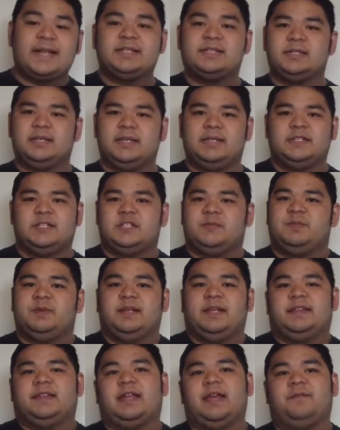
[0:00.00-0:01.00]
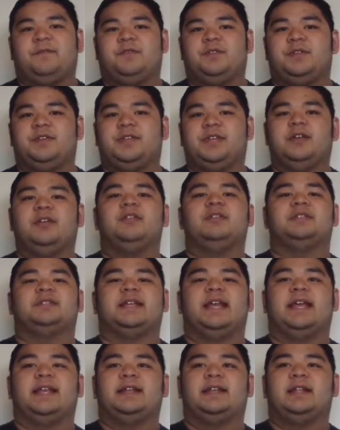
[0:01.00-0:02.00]
it's just been like that for years,
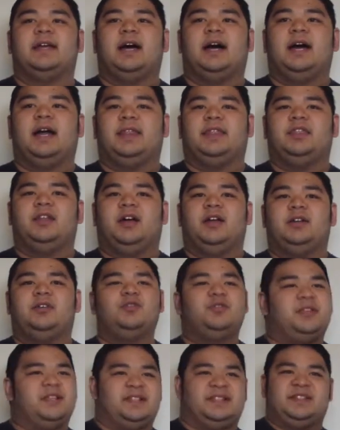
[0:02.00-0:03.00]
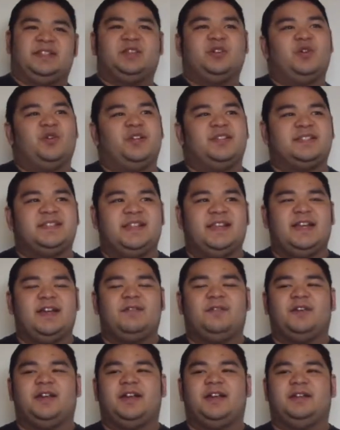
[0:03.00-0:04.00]
and I thought, ooh, this is the coolest thing
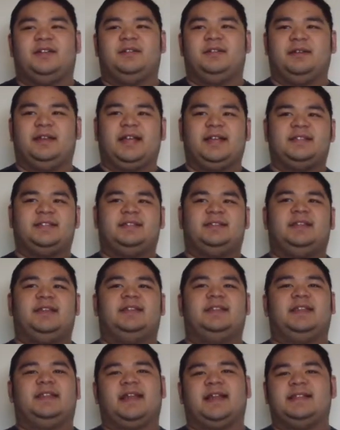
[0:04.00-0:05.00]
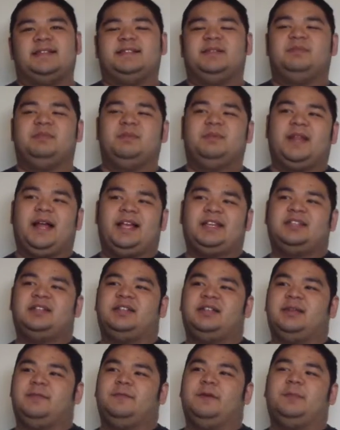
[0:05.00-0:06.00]
ever. And then I see people
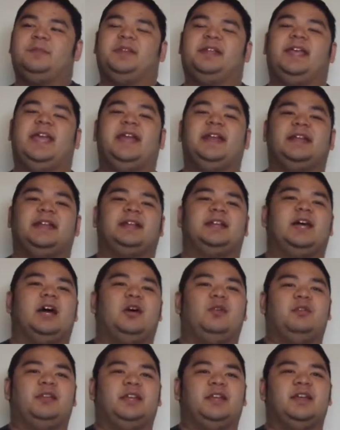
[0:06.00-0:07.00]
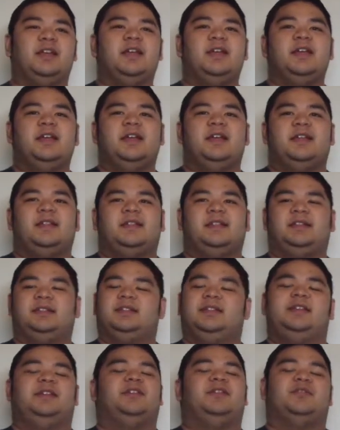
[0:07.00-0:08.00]
actually replicating not only the
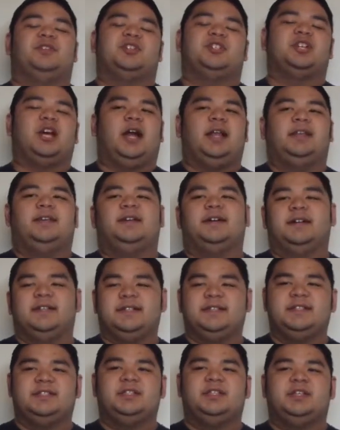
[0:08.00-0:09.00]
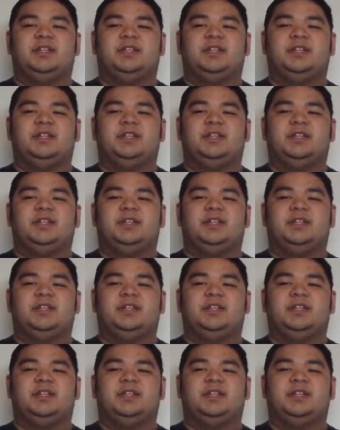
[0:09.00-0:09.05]
shotguns,